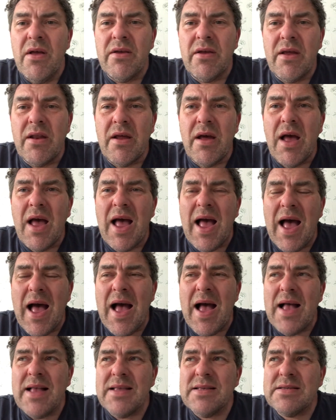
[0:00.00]
you know,
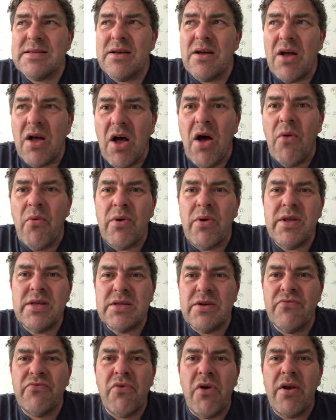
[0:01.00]
and I want it
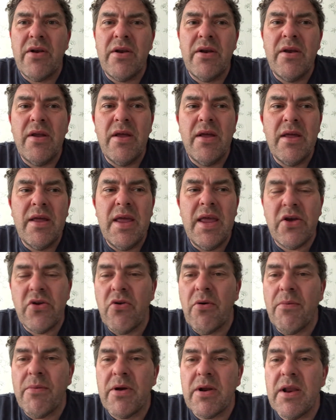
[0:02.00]
to run
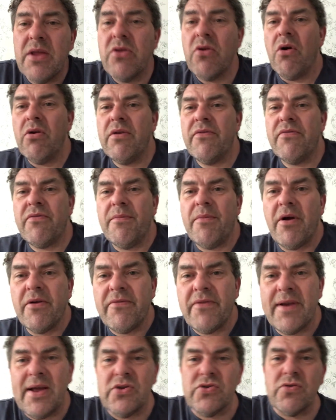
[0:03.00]
economically, not only for my
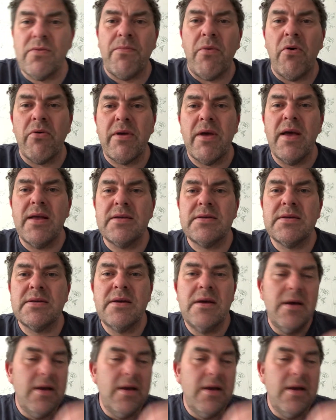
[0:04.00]
financial pocket,